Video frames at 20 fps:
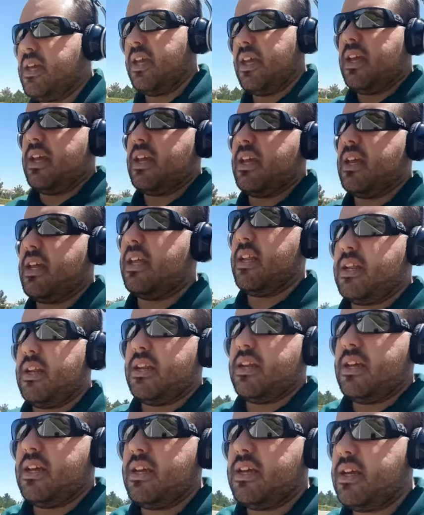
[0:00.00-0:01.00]

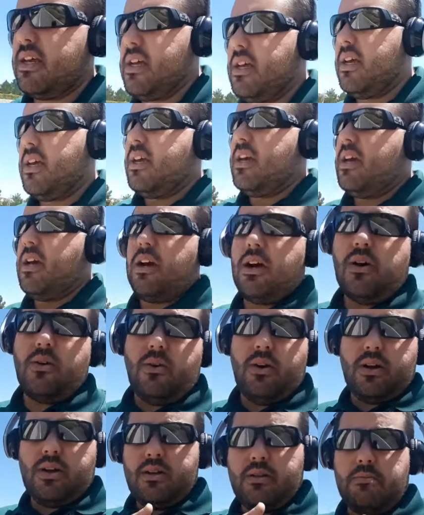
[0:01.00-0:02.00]
and oh,
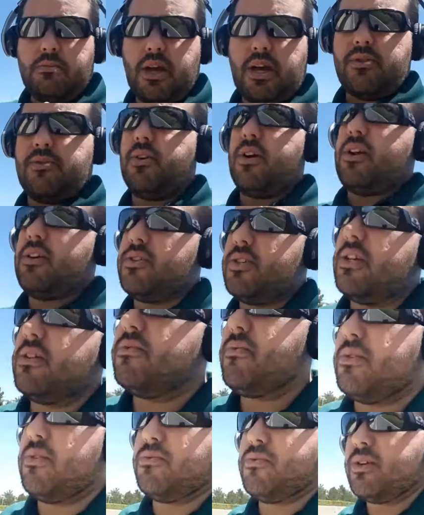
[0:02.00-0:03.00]
macroalgae.
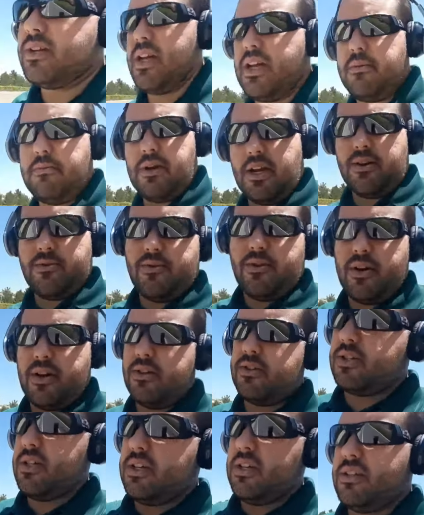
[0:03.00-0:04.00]
Feel free to add
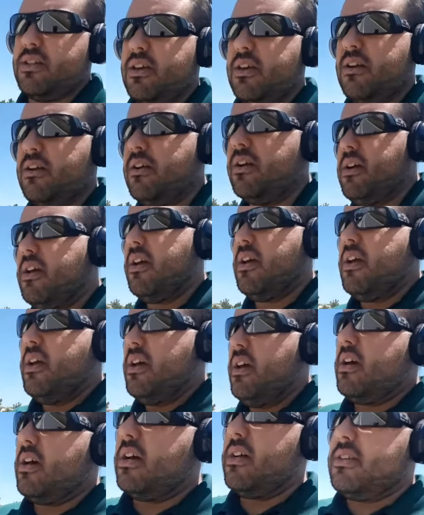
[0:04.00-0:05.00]
macroalgae in there.
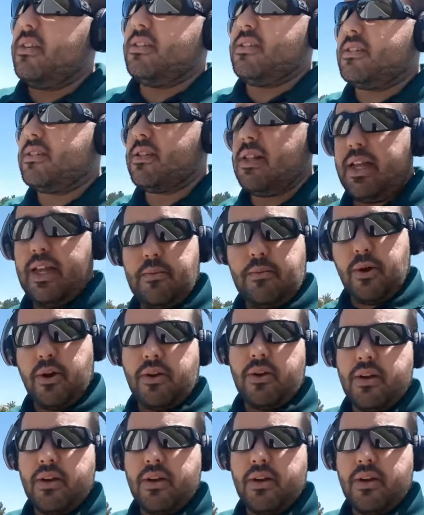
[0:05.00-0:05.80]
Uh, disclaimer